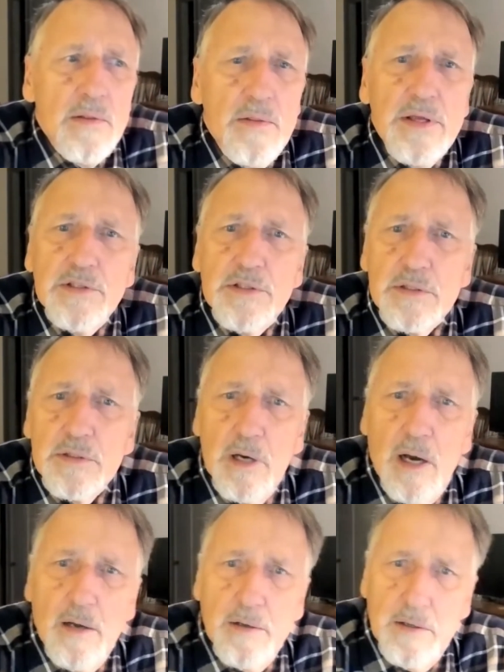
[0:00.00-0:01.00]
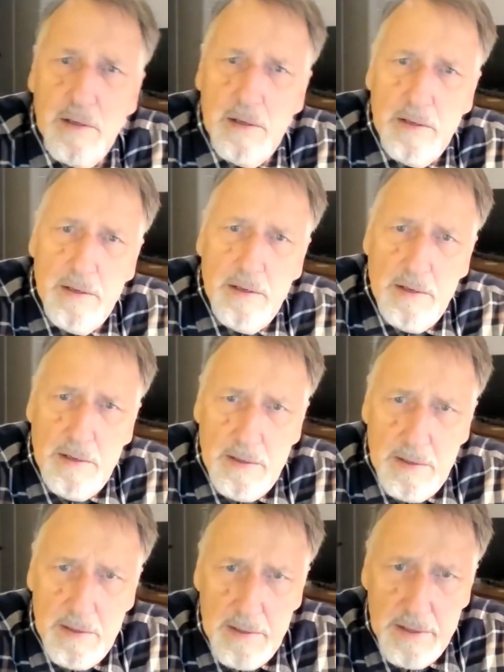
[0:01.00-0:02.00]
These
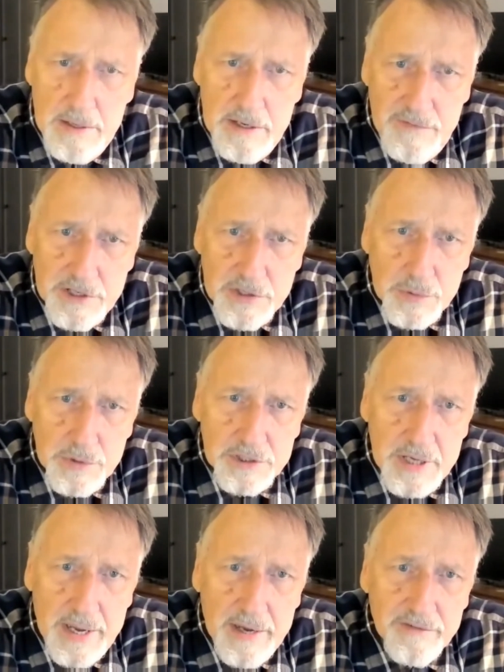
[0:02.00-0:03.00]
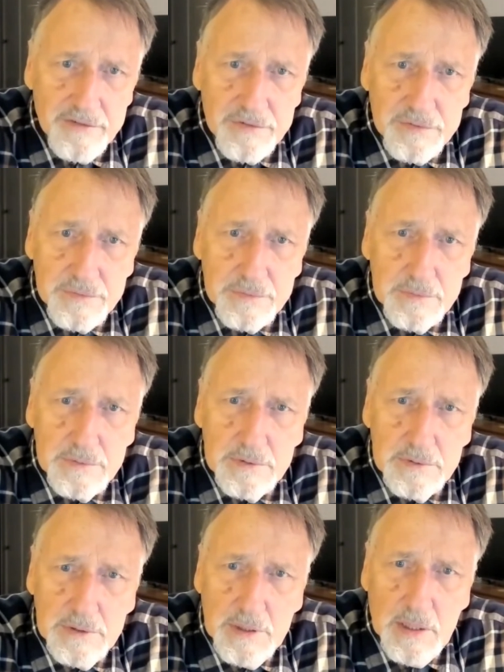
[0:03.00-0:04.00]
individuals have,
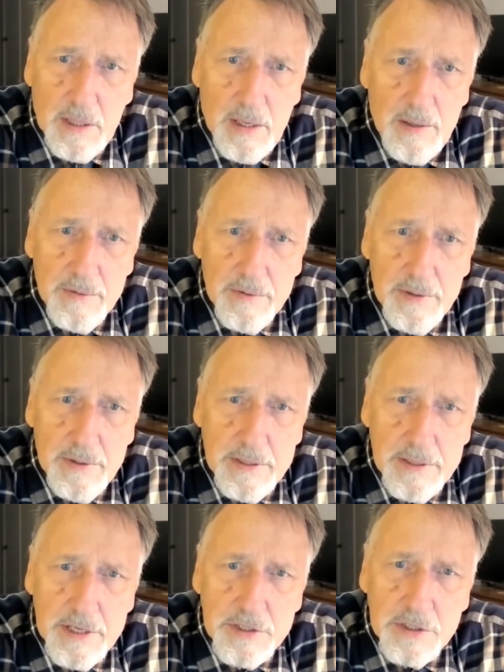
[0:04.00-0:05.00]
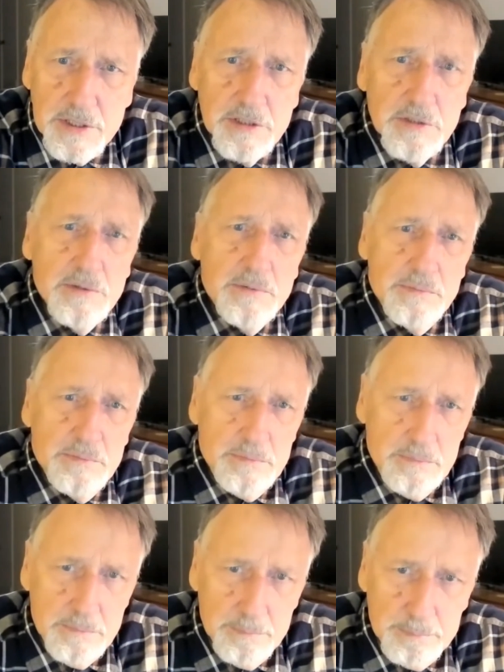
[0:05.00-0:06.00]
in addition to
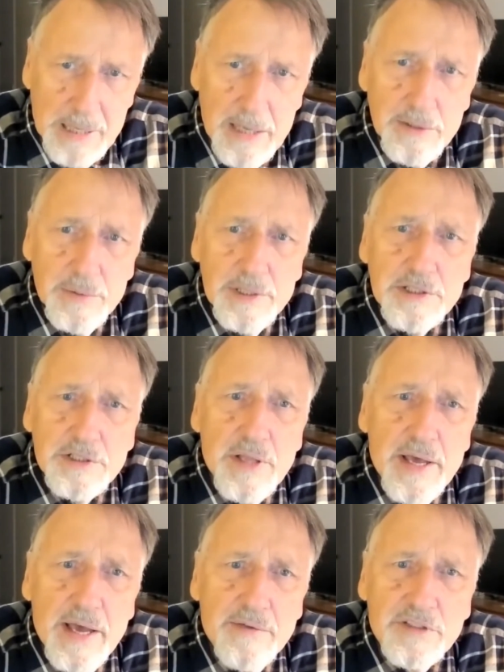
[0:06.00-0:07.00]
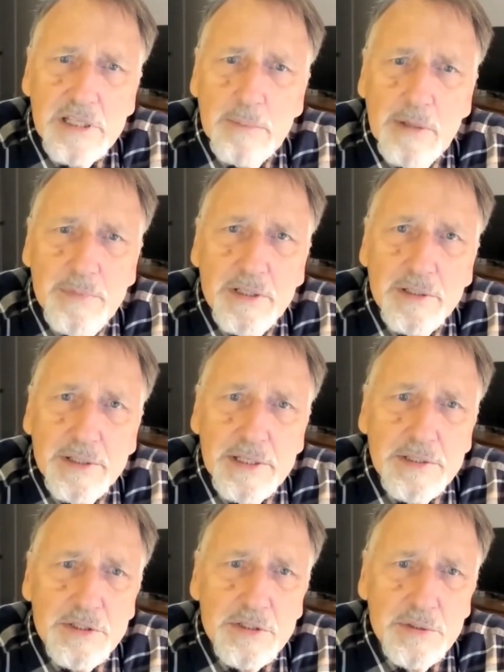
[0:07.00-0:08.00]
boundaries, they have some
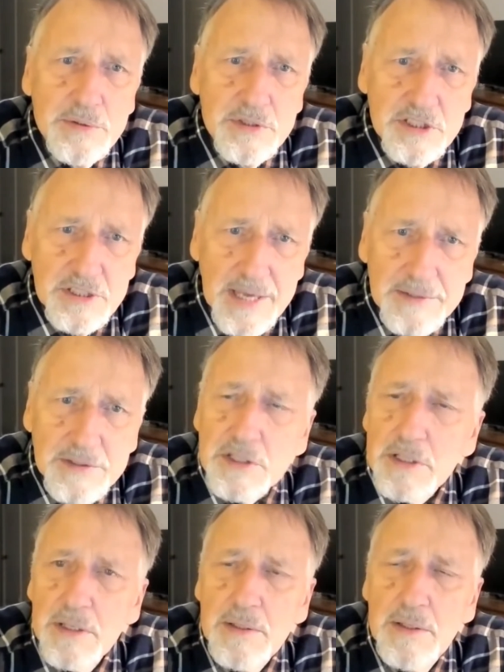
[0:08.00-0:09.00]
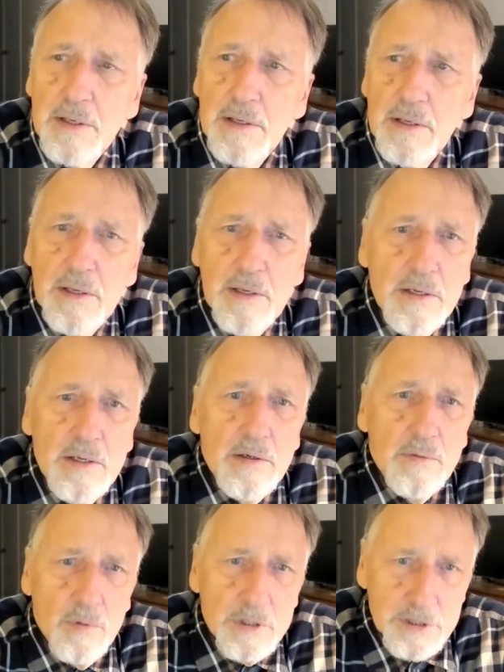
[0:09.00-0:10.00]
abilities to sense
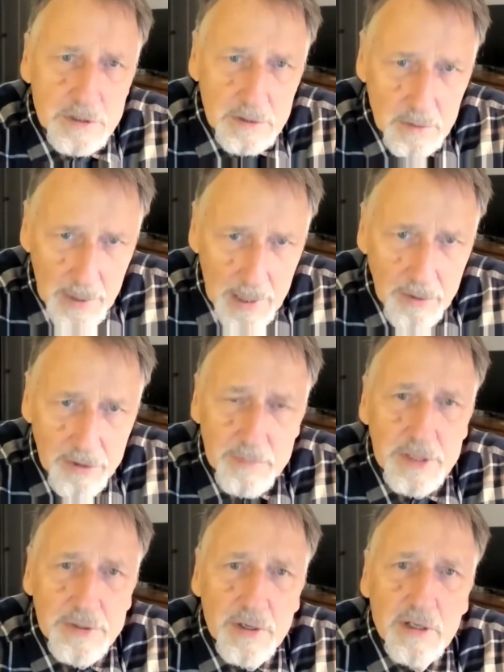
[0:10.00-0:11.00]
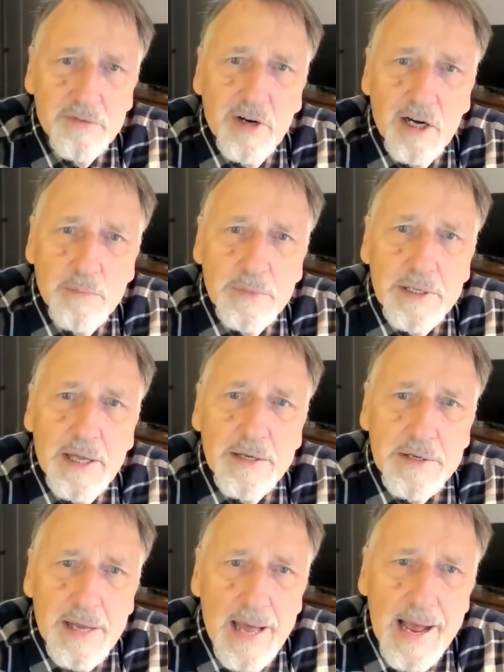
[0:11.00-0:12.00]
what's around them in their environment
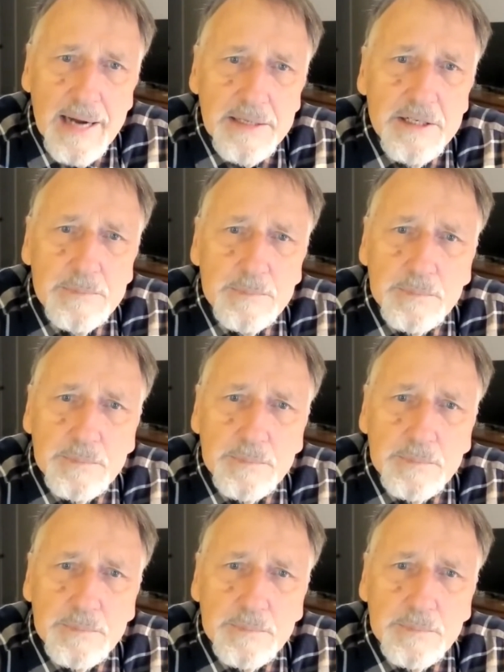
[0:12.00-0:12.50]
and to act.